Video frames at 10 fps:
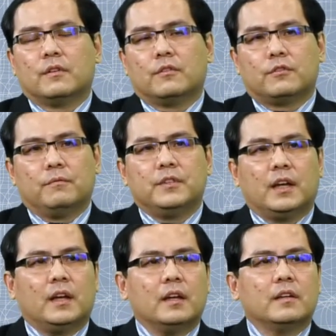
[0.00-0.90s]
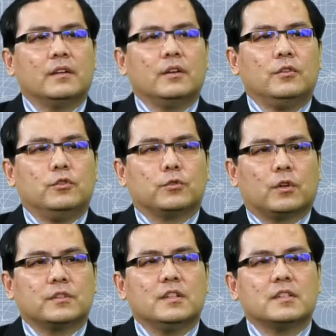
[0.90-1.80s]
From there, your
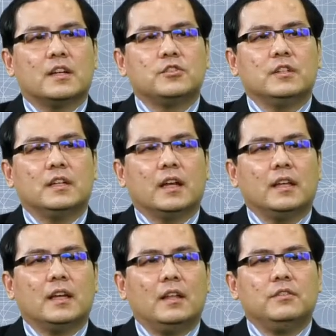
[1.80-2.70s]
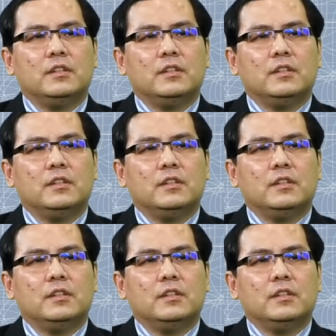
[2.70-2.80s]
doctors actually can get